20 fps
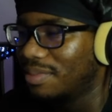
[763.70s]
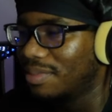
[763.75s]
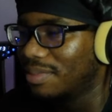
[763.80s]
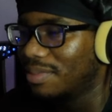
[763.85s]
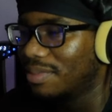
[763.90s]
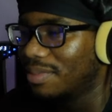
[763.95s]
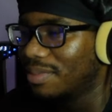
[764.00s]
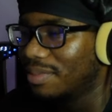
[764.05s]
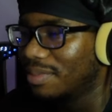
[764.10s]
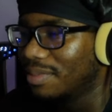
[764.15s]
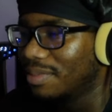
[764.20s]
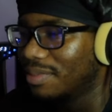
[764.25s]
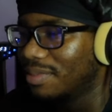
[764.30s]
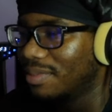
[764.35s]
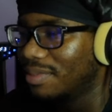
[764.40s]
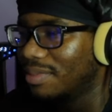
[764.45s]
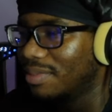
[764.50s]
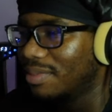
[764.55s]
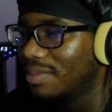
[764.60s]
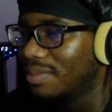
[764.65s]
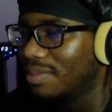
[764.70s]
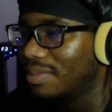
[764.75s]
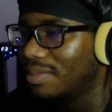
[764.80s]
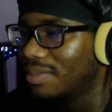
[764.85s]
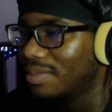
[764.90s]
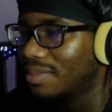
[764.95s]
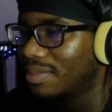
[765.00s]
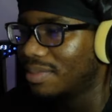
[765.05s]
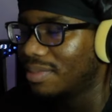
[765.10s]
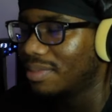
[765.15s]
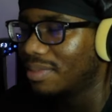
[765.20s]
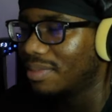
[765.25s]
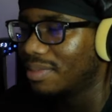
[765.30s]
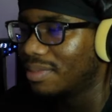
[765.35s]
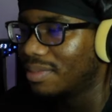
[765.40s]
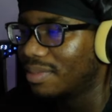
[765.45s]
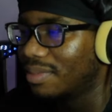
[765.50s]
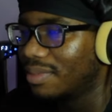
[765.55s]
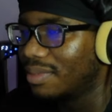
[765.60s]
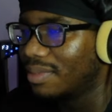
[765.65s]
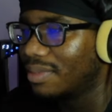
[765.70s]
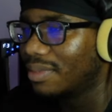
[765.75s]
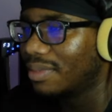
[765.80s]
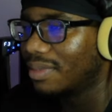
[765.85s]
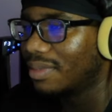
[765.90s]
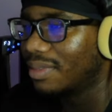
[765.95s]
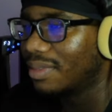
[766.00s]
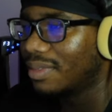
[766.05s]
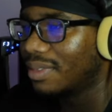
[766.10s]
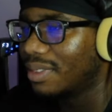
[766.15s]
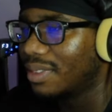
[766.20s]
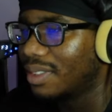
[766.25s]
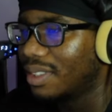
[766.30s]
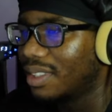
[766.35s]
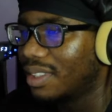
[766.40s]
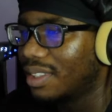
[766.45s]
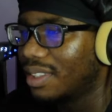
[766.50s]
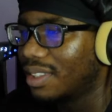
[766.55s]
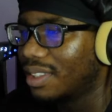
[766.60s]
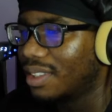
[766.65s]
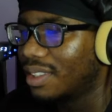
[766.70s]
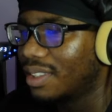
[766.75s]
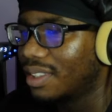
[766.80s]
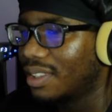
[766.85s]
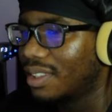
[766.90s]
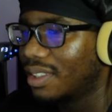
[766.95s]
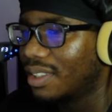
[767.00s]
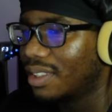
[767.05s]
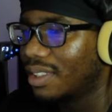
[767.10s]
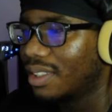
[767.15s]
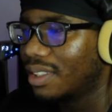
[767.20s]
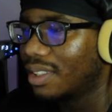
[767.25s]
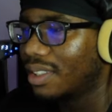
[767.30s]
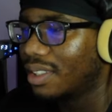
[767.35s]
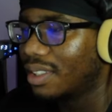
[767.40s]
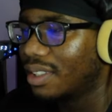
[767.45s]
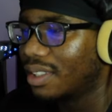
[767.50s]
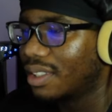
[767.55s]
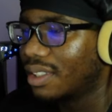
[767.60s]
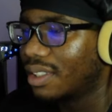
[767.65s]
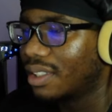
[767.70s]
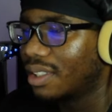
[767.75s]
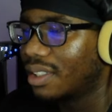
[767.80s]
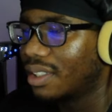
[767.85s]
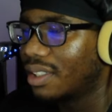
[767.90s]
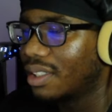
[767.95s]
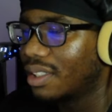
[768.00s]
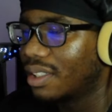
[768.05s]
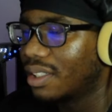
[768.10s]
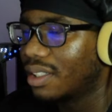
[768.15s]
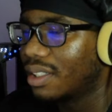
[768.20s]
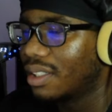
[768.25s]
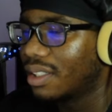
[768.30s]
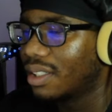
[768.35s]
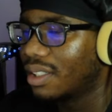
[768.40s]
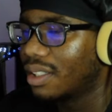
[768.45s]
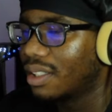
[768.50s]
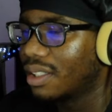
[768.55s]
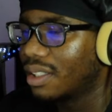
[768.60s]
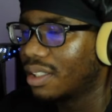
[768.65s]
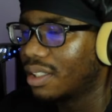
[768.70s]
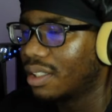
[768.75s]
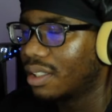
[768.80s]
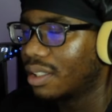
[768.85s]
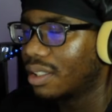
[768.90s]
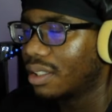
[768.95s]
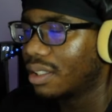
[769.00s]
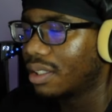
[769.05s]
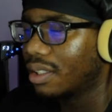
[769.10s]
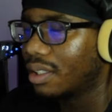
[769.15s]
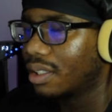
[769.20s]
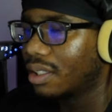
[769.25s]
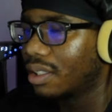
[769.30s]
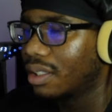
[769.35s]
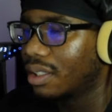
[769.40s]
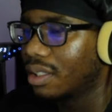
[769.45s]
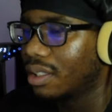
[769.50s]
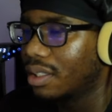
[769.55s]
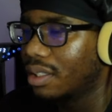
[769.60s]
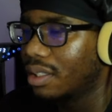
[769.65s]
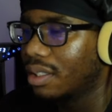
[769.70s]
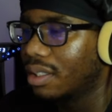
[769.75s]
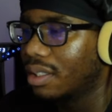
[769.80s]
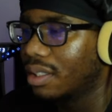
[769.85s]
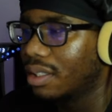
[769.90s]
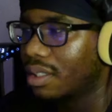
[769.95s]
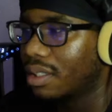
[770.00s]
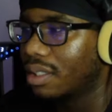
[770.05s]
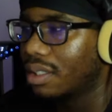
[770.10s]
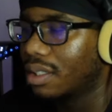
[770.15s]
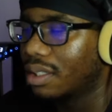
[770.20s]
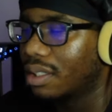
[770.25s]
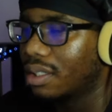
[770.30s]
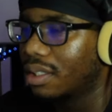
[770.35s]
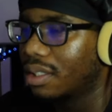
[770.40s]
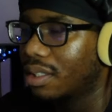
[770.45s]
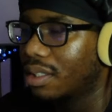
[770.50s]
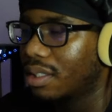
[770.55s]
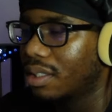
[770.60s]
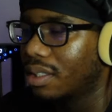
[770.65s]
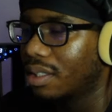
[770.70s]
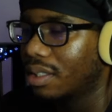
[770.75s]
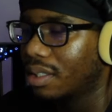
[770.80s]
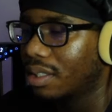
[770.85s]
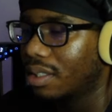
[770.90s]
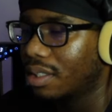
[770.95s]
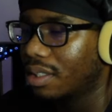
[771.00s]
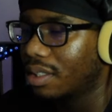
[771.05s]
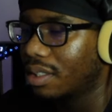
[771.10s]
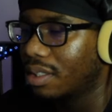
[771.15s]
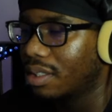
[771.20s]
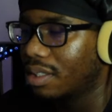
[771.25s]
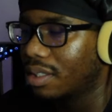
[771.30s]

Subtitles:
No one is speaking in this clip.